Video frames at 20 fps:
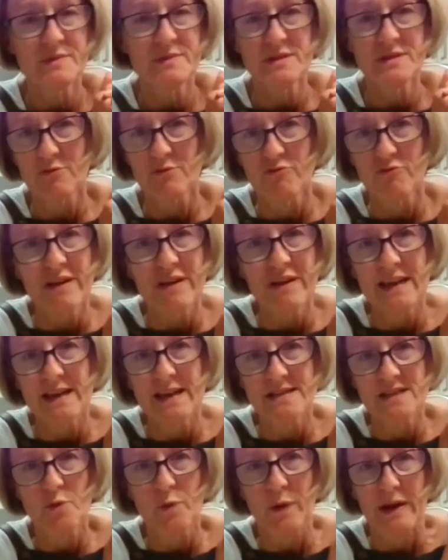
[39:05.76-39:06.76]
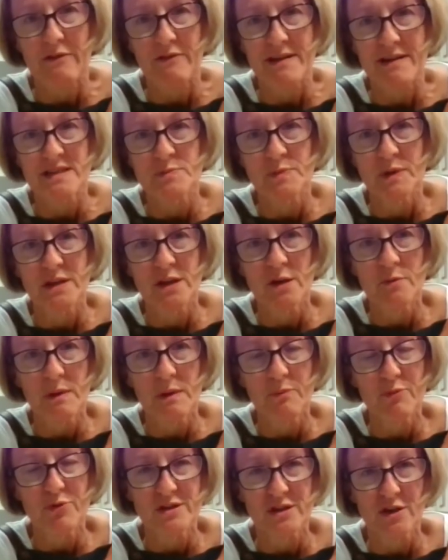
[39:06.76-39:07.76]
So it really is a quick recipe. Don't
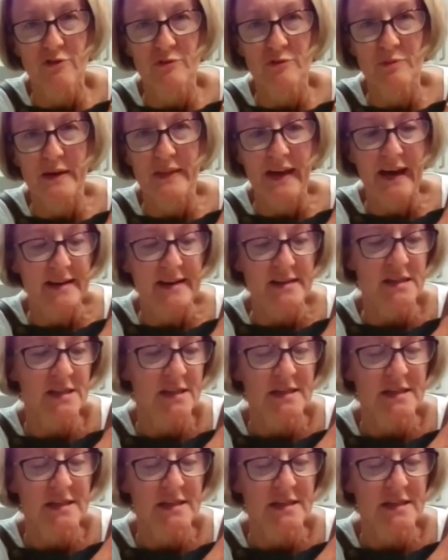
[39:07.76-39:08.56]
be put off by that.